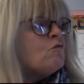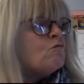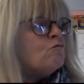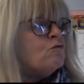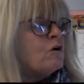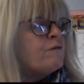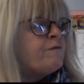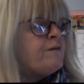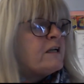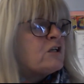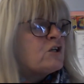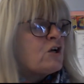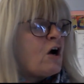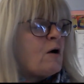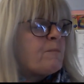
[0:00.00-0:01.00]
Roughly
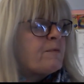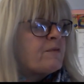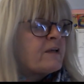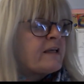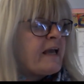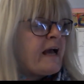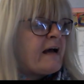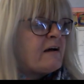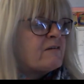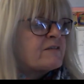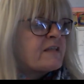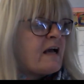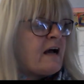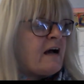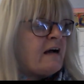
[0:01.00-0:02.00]
chop the cow's
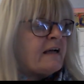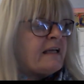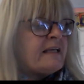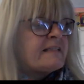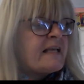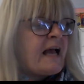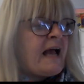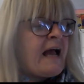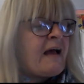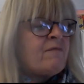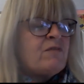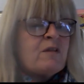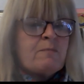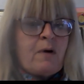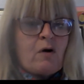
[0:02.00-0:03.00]
eyes
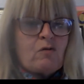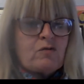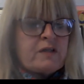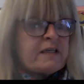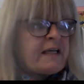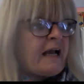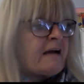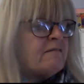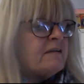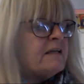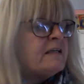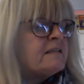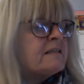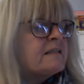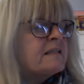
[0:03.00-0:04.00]
and the mouldy
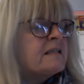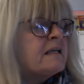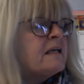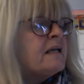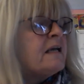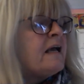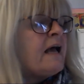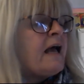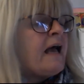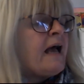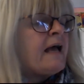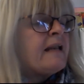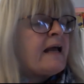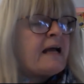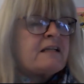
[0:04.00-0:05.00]
carrots
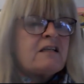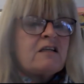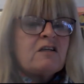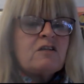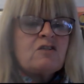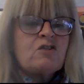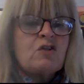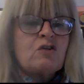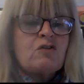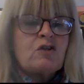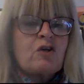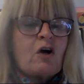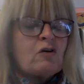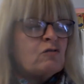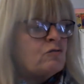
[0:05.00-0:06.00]
and add to the
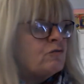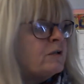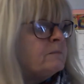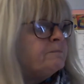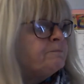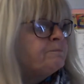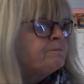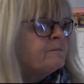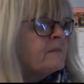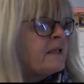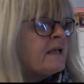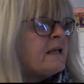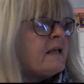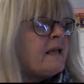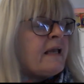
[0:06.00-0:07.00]
cauldron.
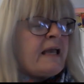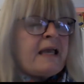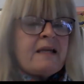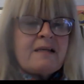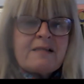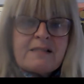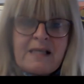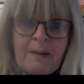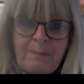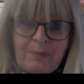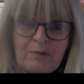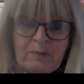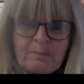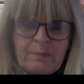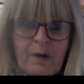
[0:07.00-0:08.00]
In a
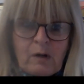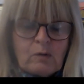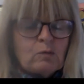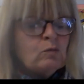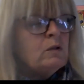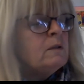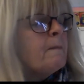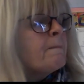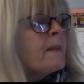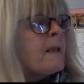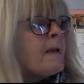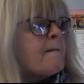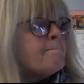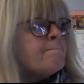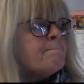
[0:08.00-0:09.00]
separate bowl,
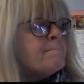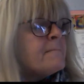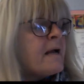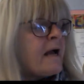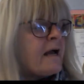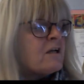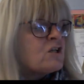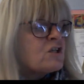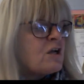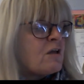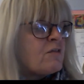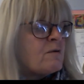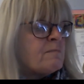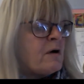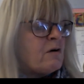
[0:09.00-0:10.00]
Mash
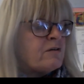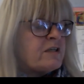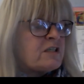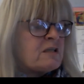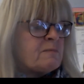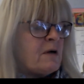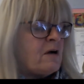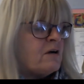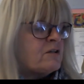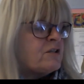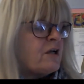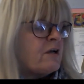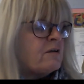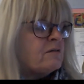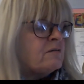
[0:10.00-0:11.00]
the mouldy
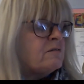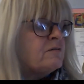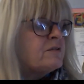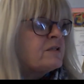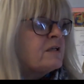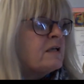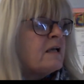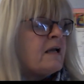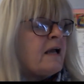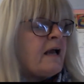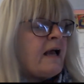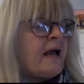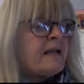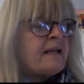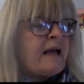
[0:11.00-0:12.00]
tomatoes
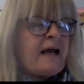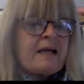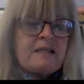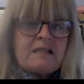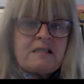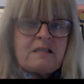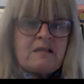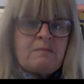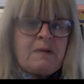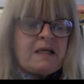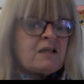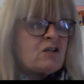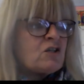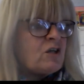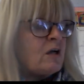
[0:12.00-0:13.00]
and add to the
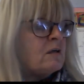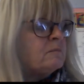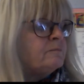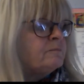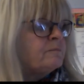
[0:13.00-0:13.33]
mixture.